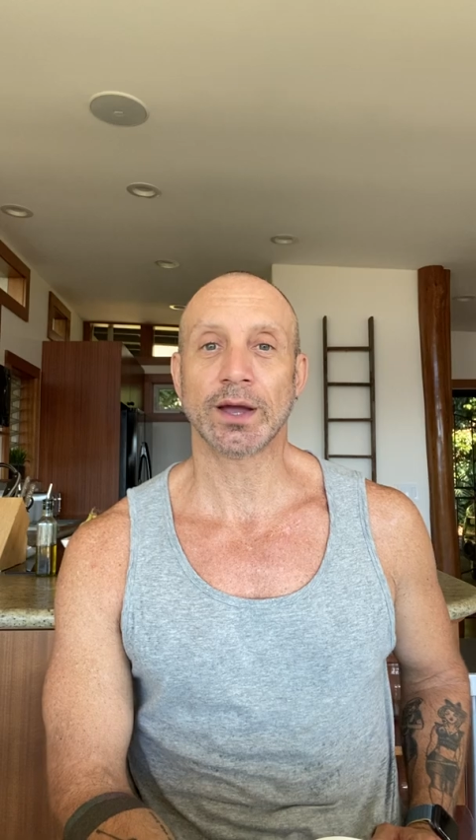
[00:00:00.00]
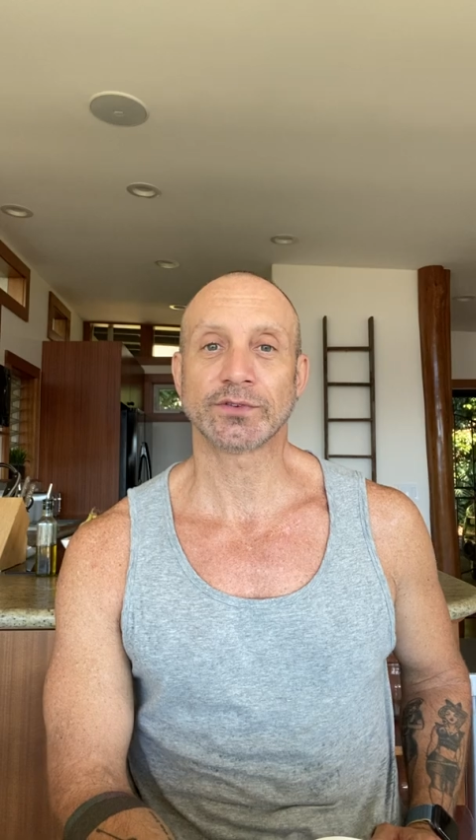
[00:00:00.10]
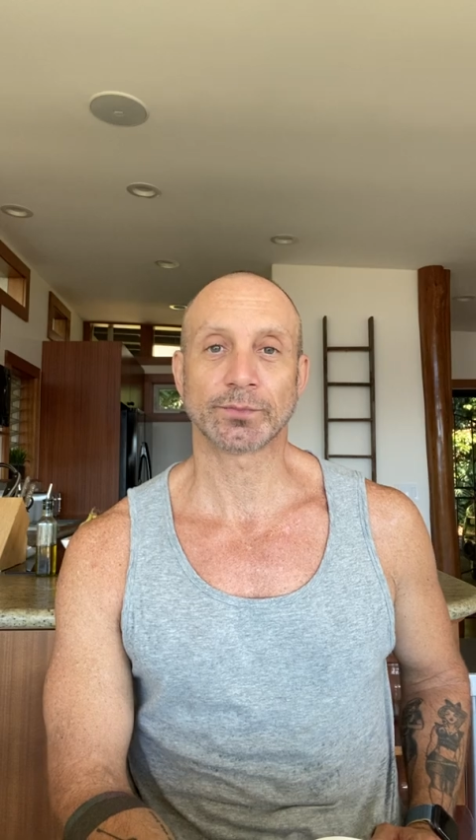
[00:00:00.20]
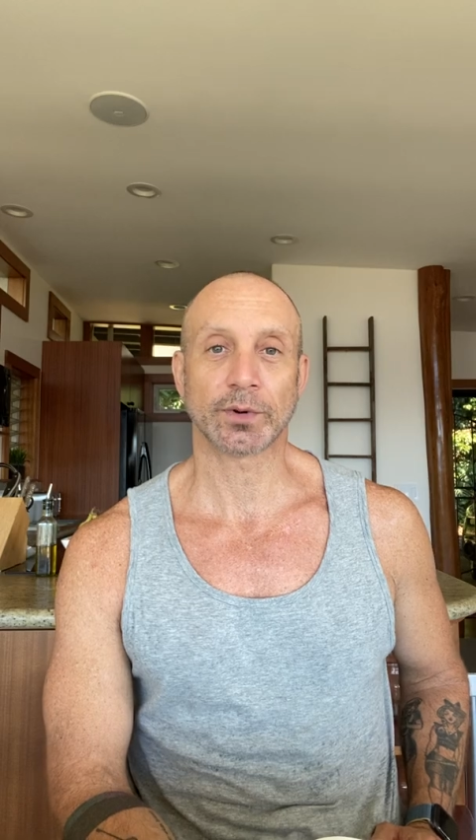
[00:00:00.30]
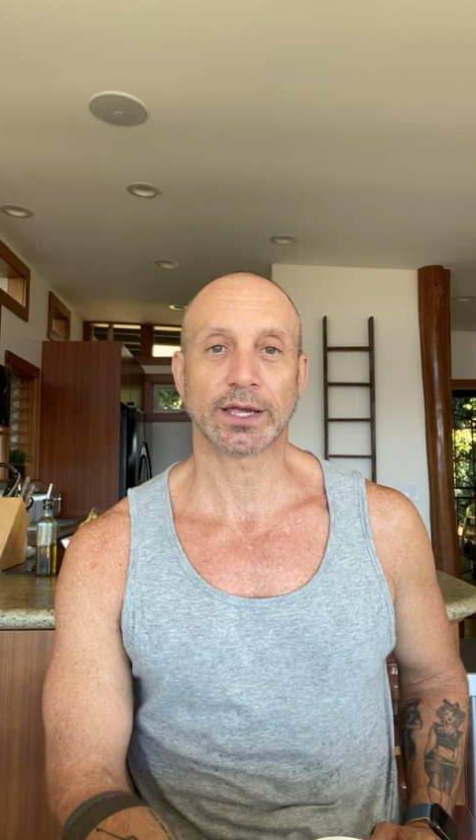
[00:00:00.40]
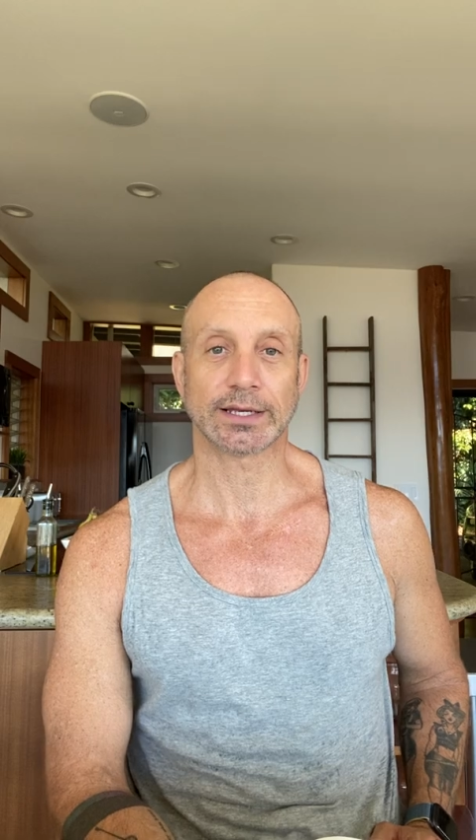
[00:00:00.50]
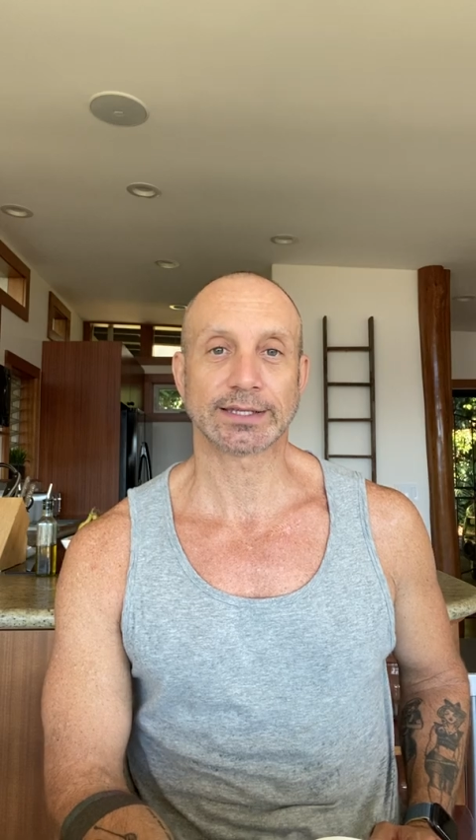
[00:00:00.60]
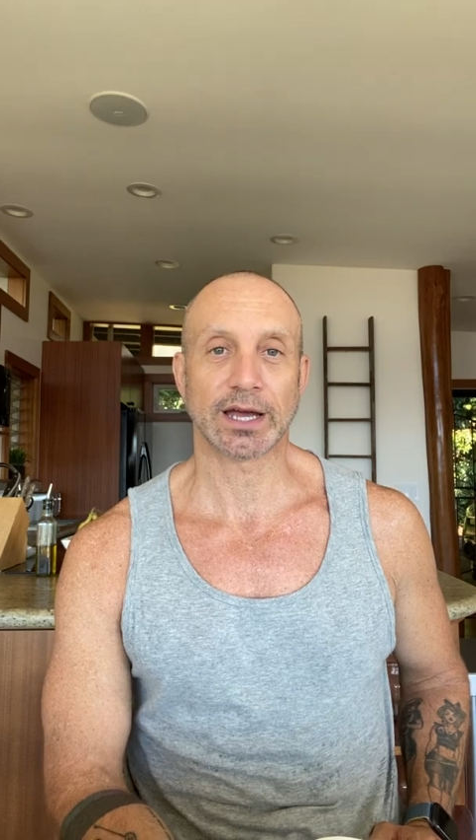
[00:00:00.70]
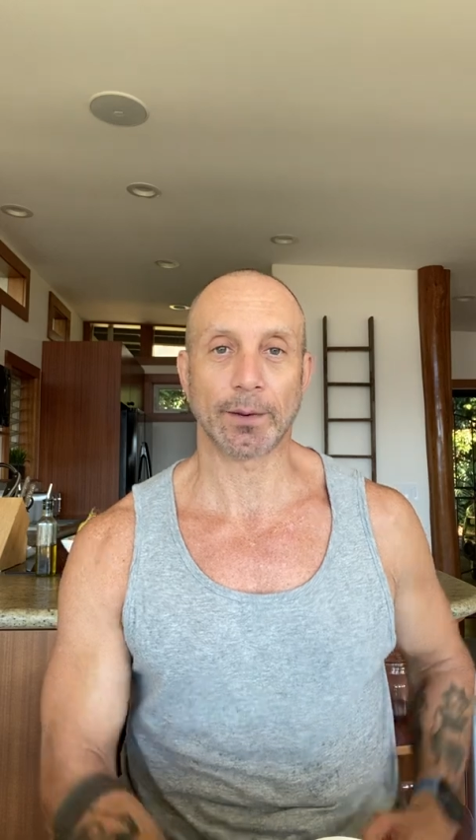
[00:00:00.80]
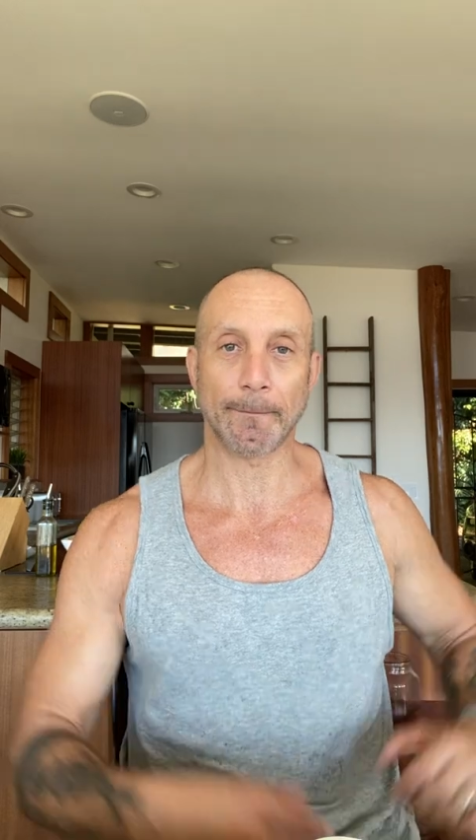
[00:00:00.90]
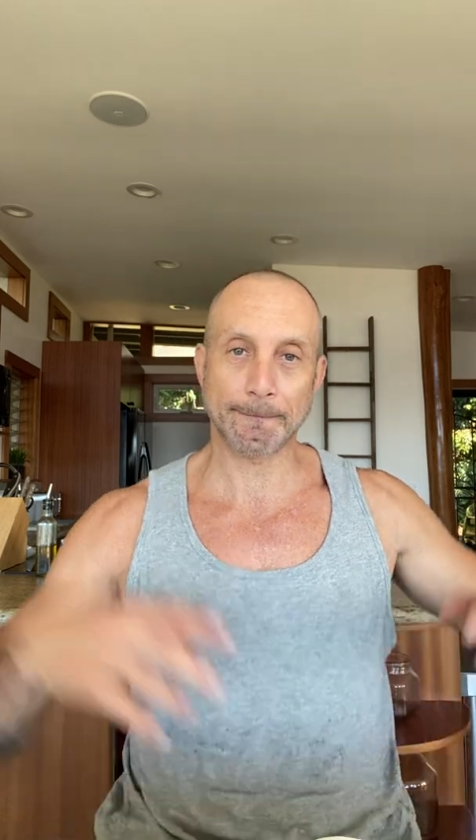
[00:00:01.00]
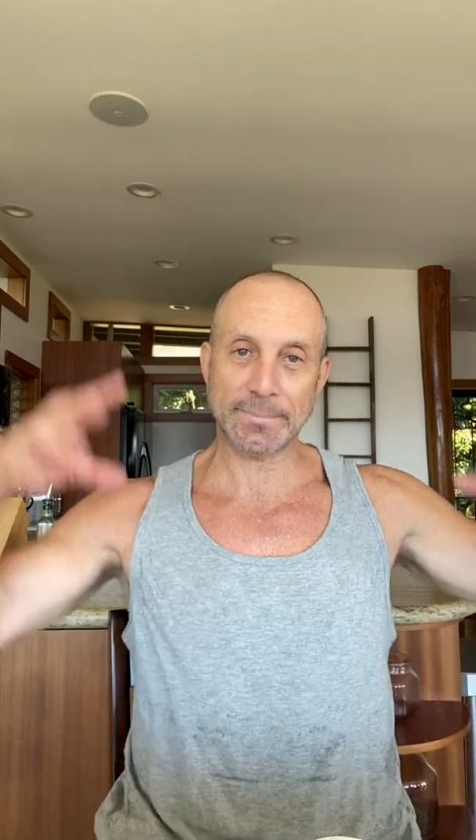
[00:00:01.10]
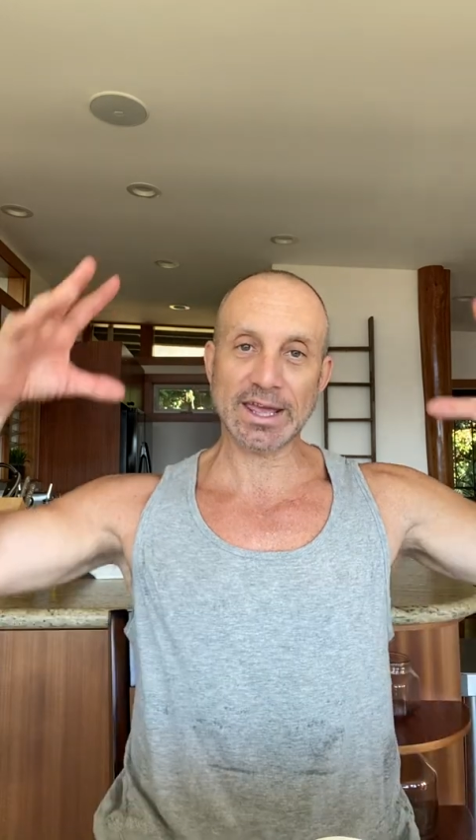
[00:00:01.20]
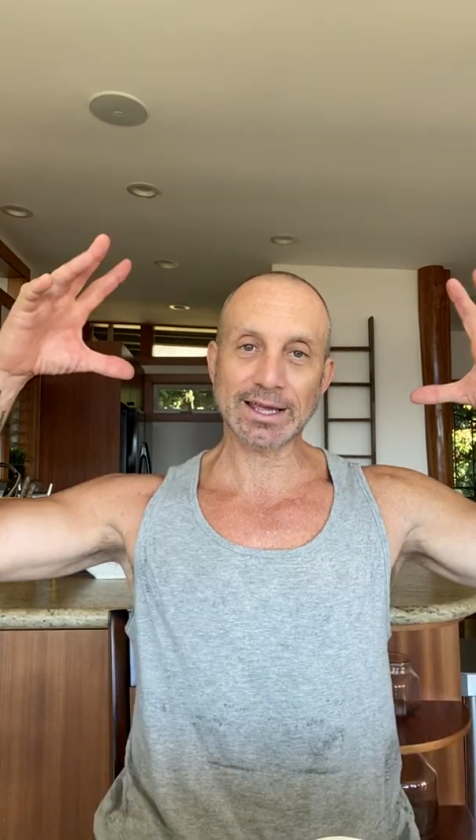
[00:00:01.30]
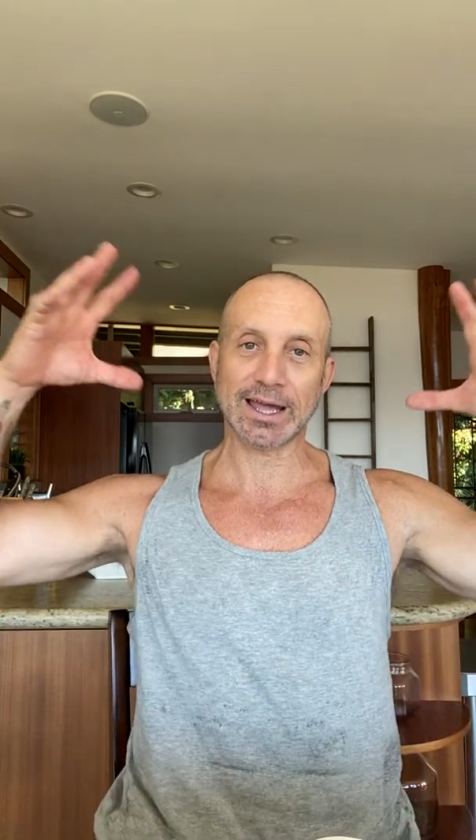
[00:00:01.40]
have to break it down. Big